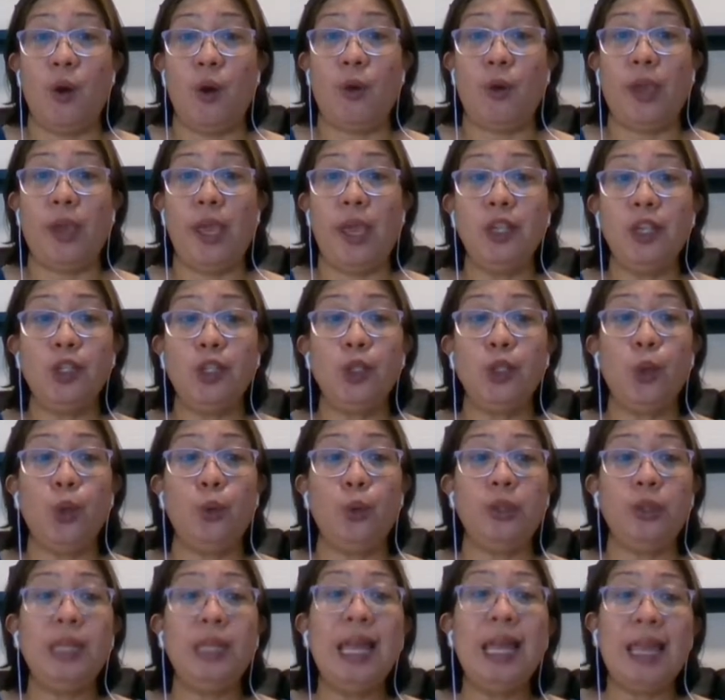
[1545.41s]
Okay?
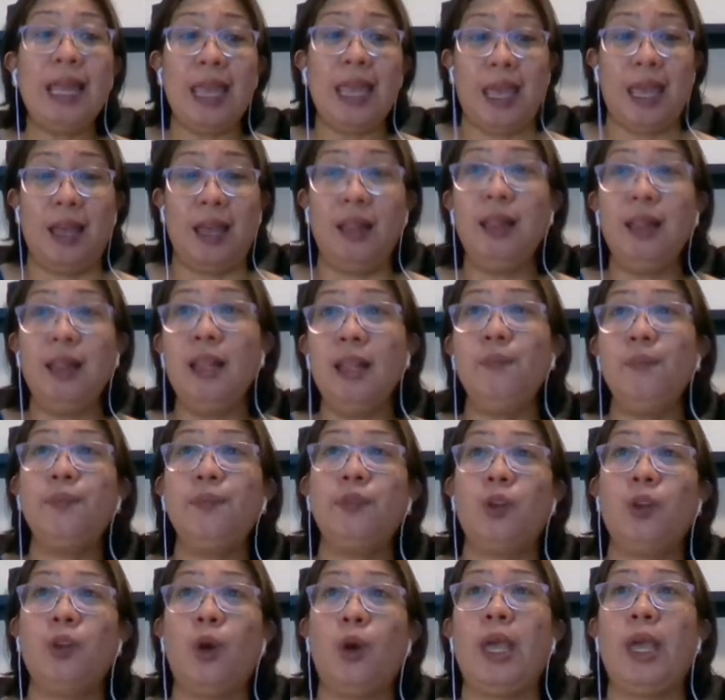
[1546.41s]
So, the L,
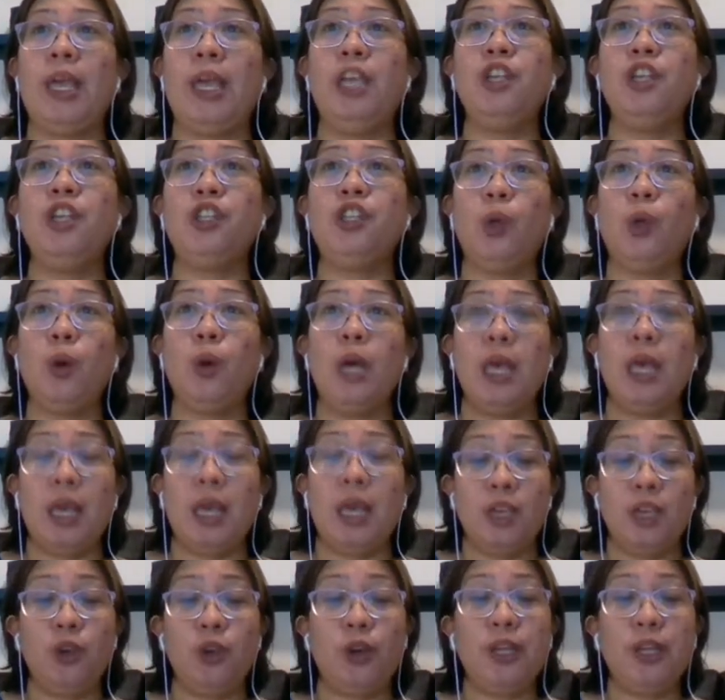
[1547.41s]
okay? So,
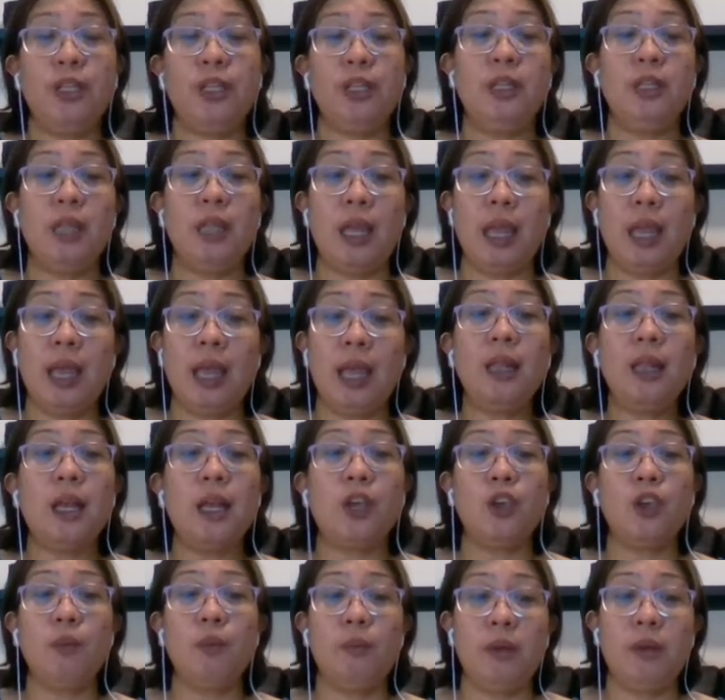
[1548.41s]
the L
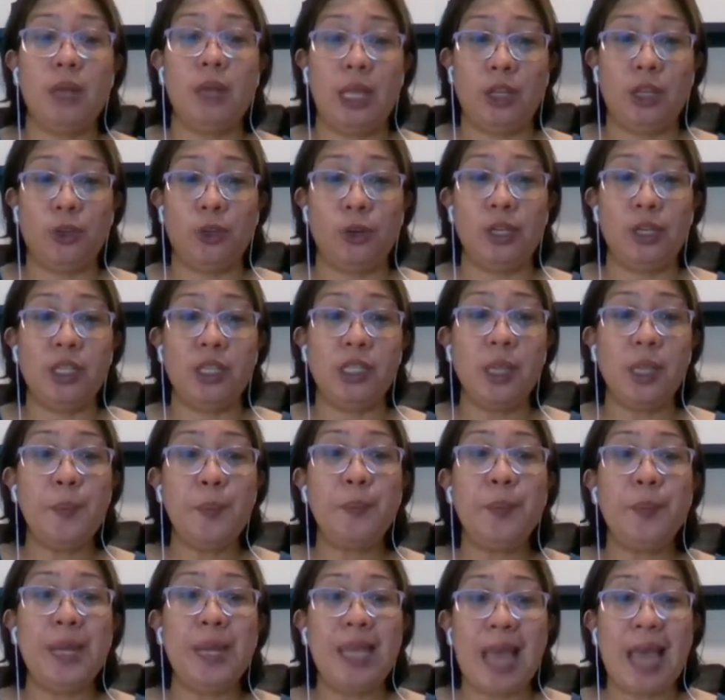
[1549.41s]
accumulator
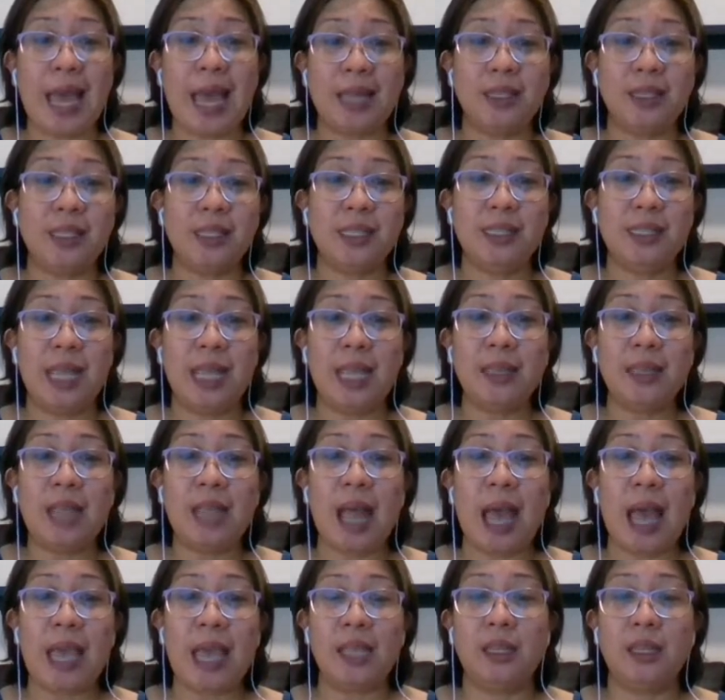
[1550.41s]
simply adds
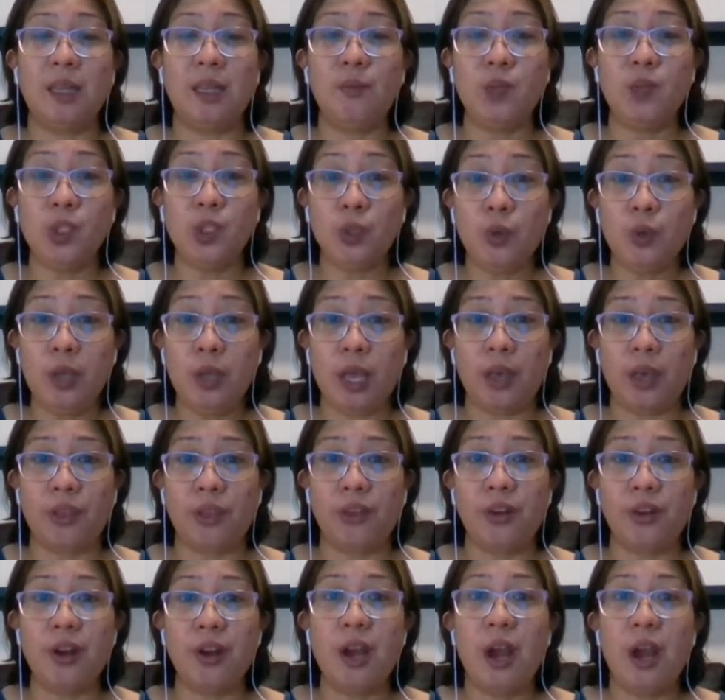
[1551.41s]
data items
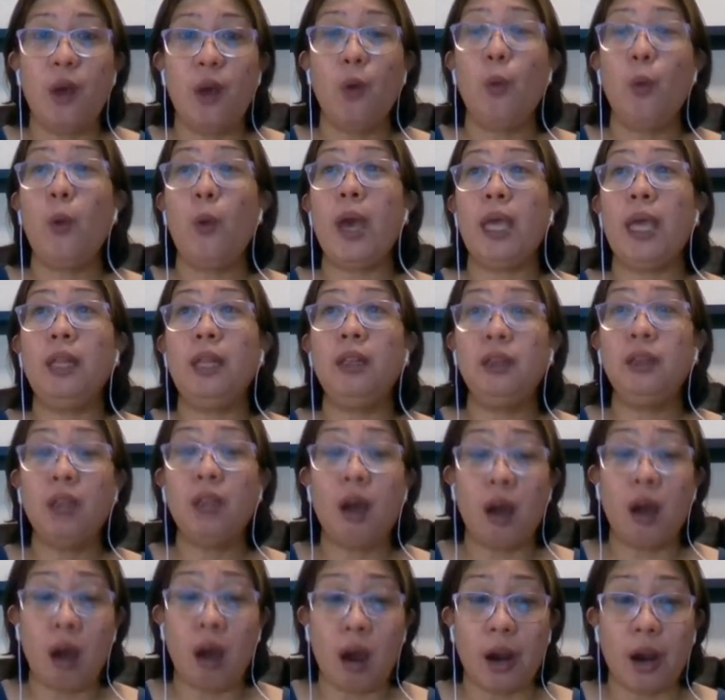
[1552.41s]
together while
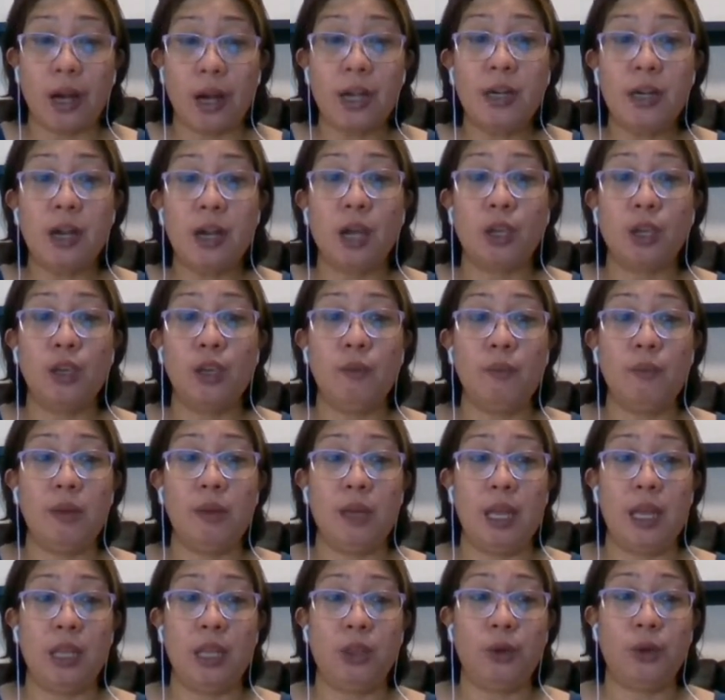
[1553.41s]
the R
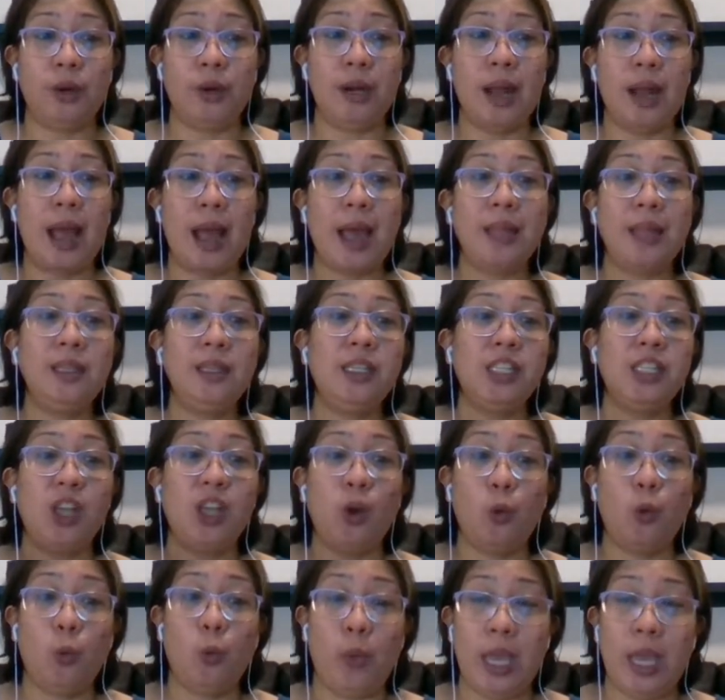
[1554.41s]
accumulator adds
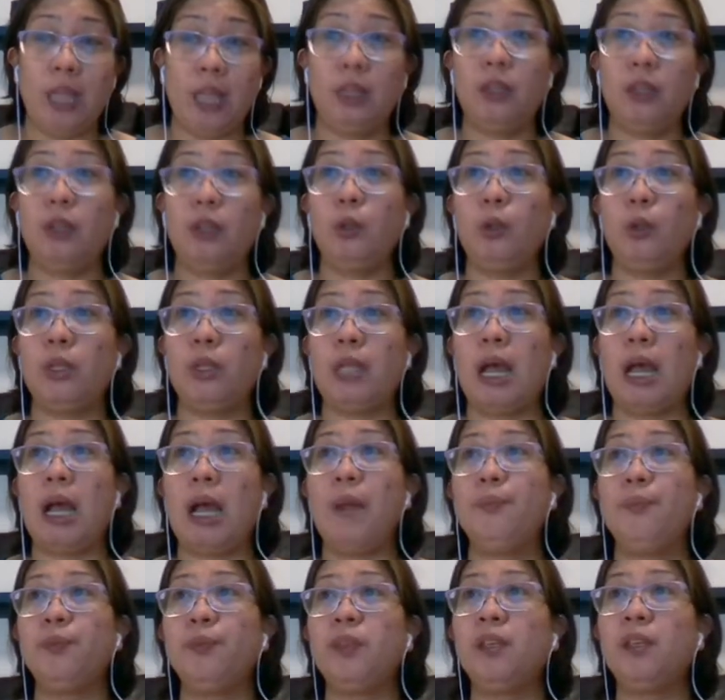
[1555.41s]
a weight to
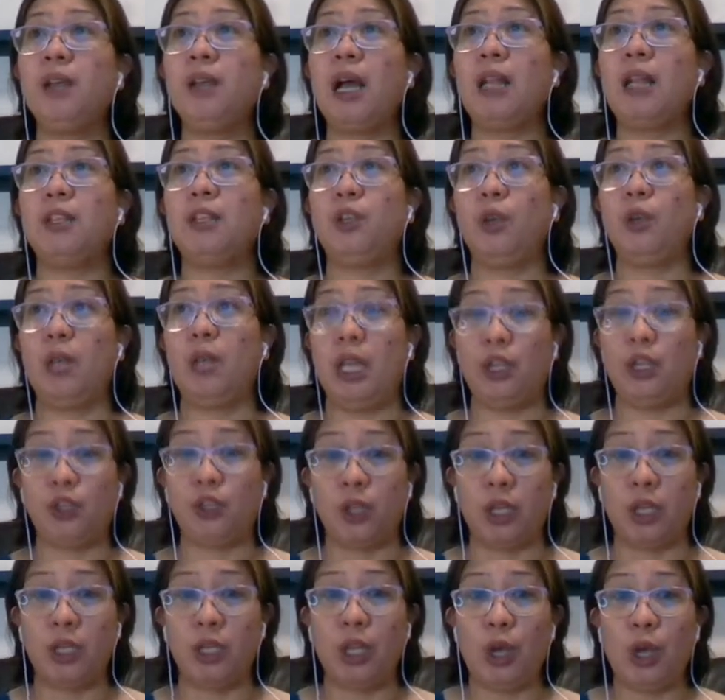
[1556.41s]
the
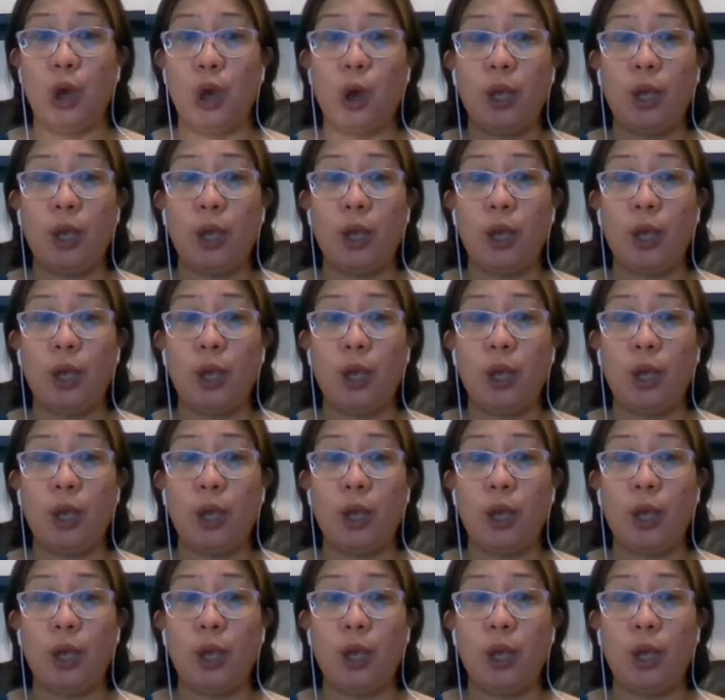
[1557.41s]
calculation.